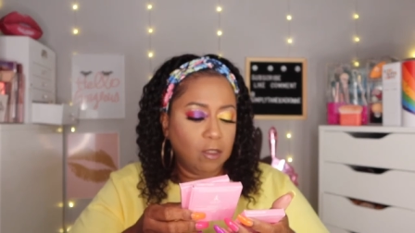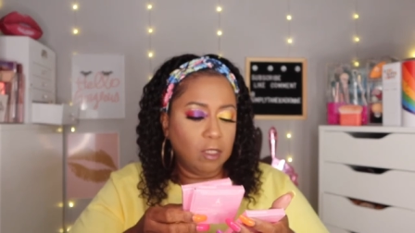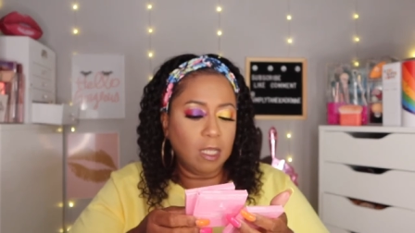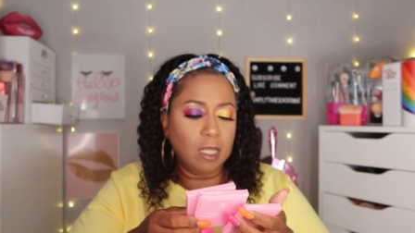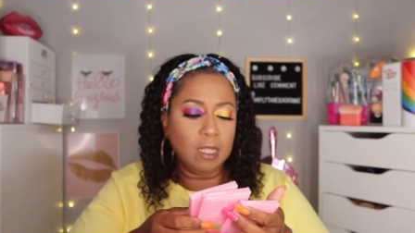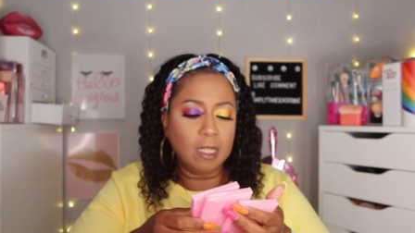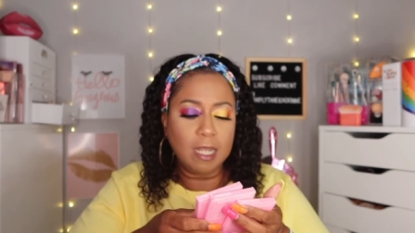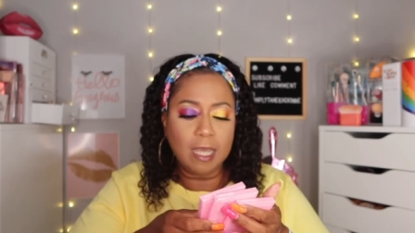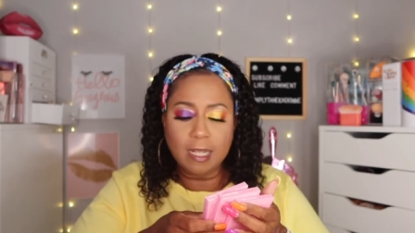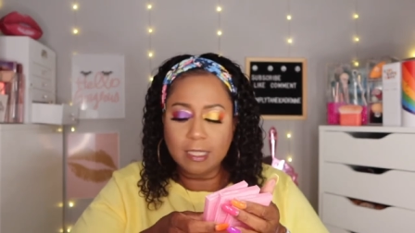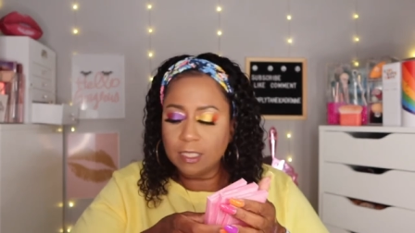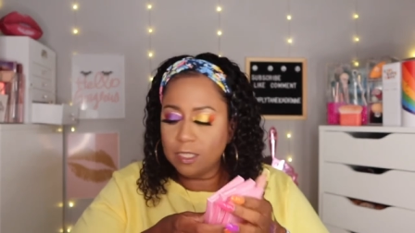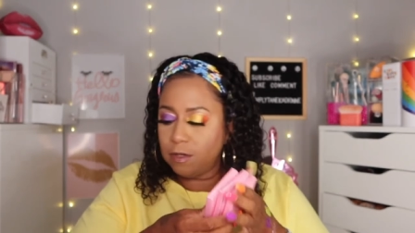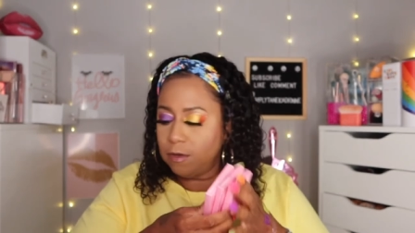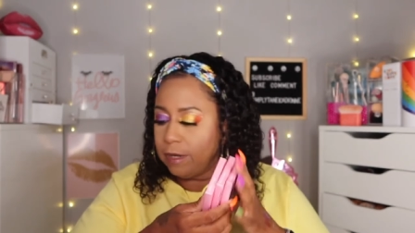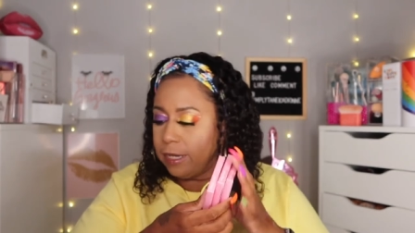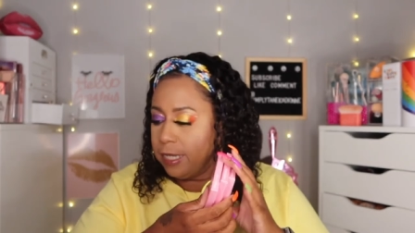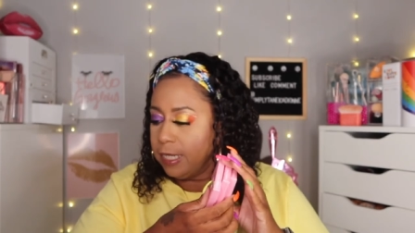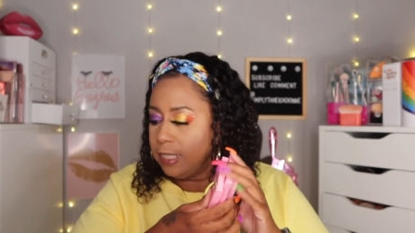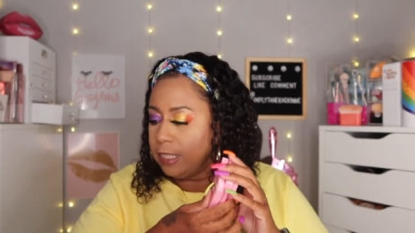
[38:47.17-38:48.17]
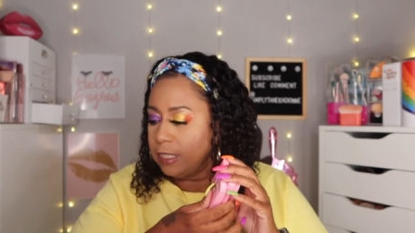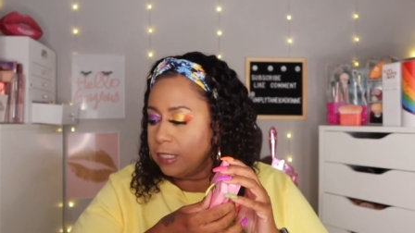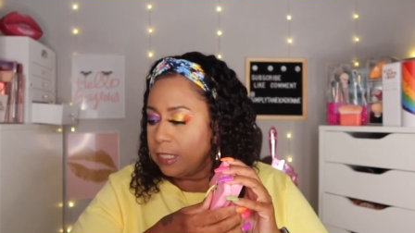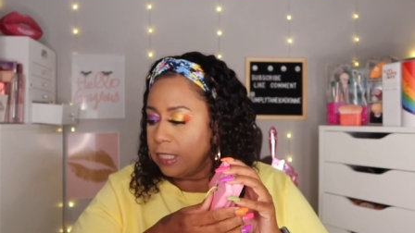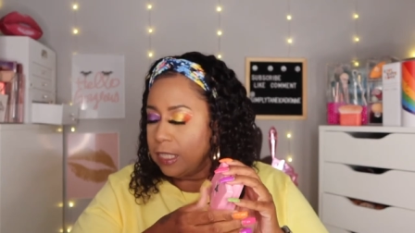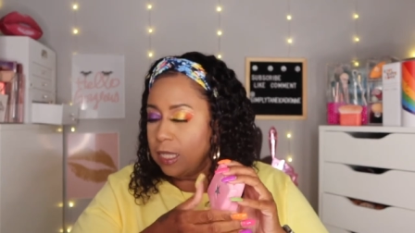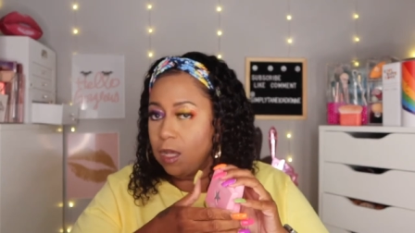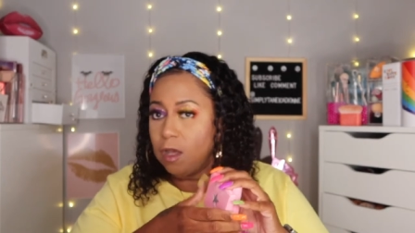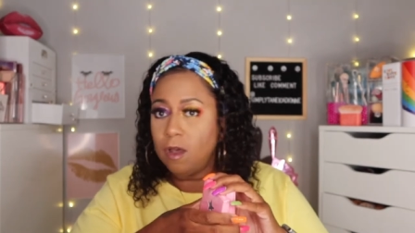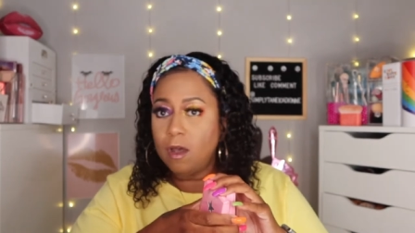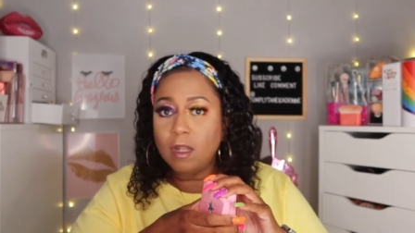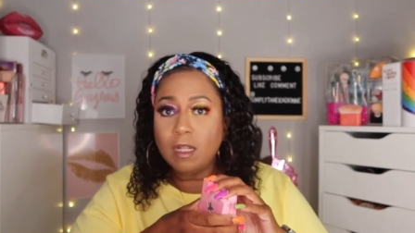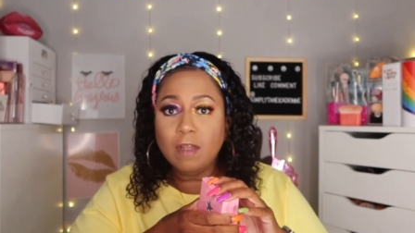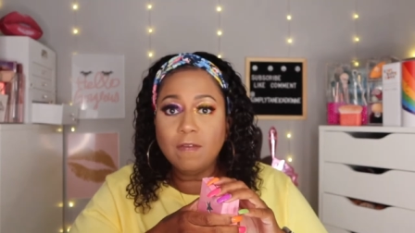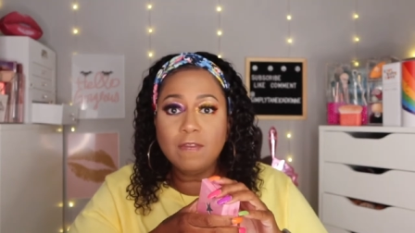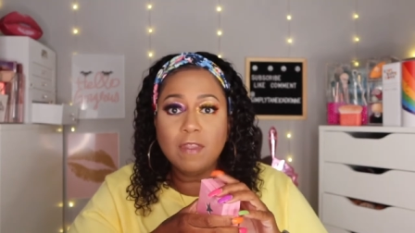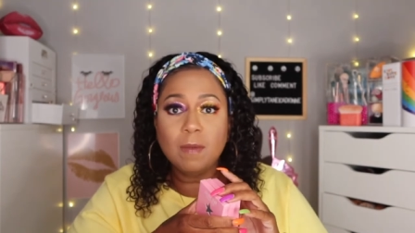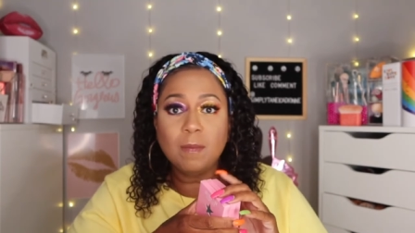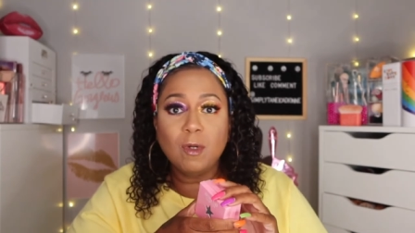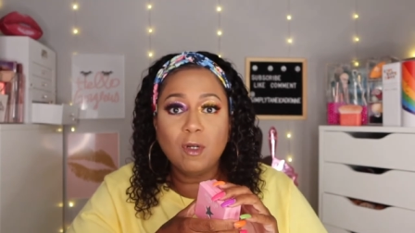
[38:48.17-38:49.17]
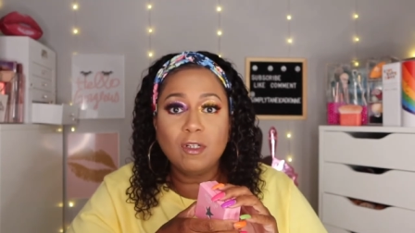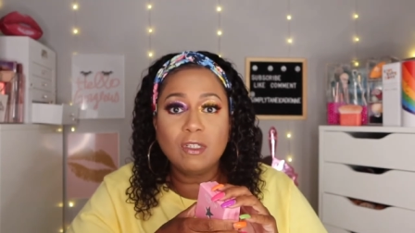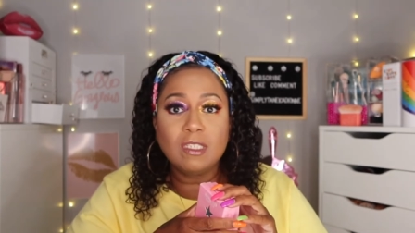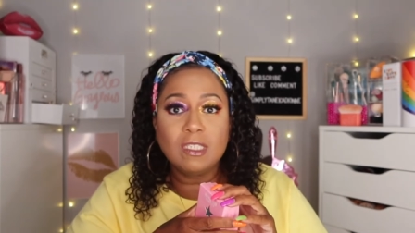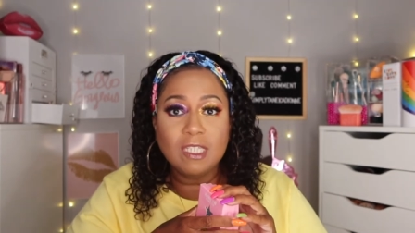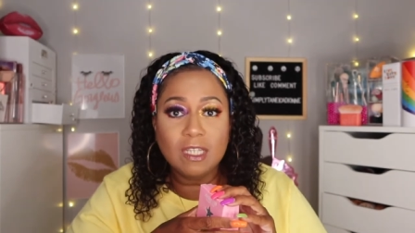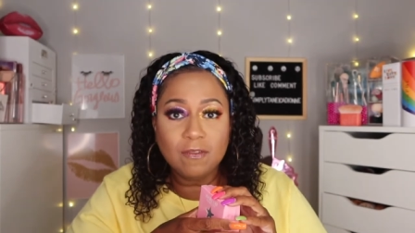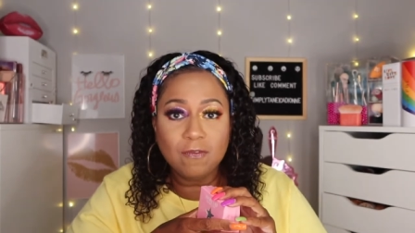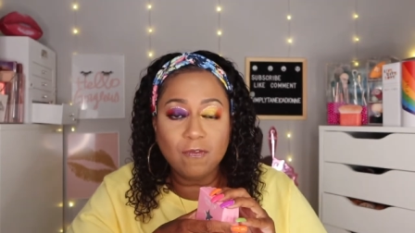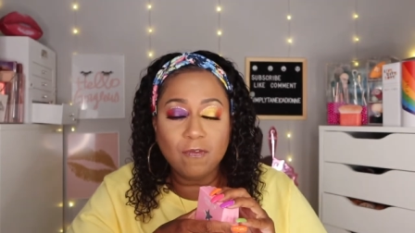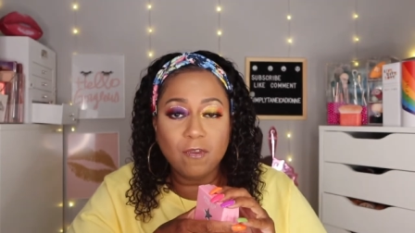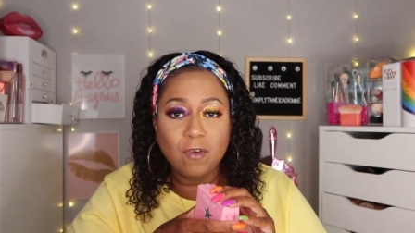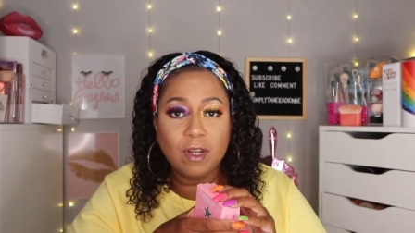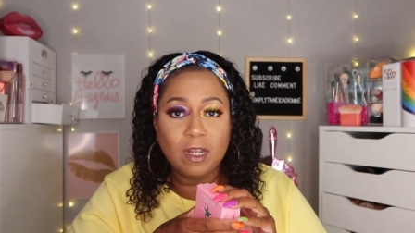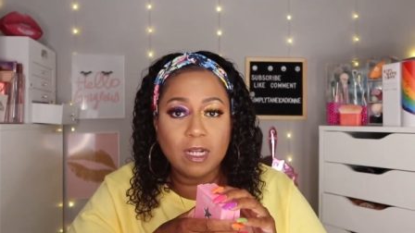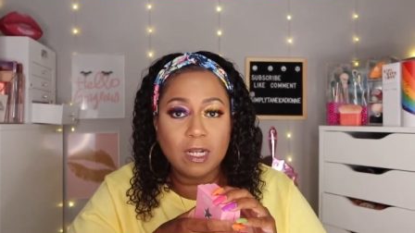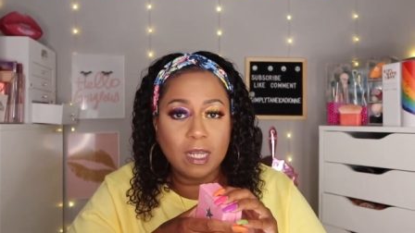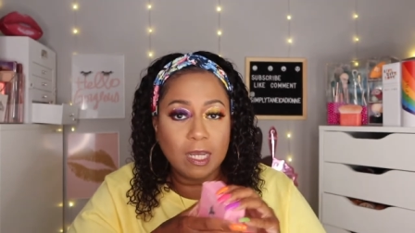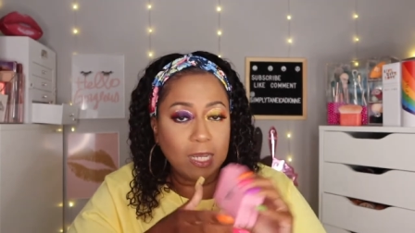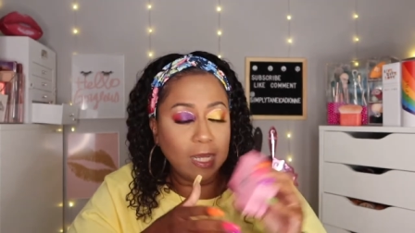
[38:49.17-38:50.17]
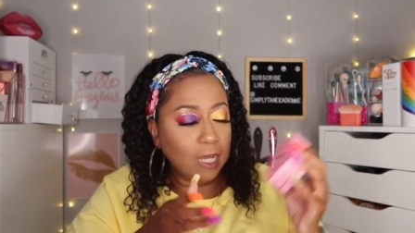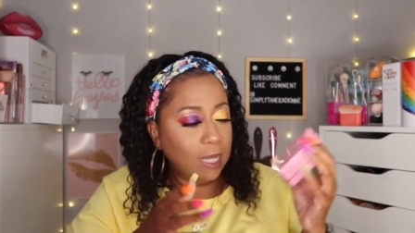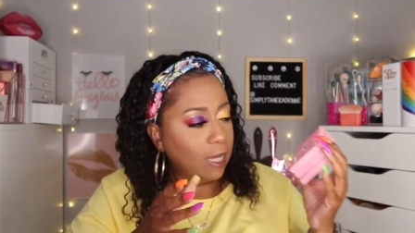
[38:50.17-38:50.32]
and that's crazy all of them are different uh,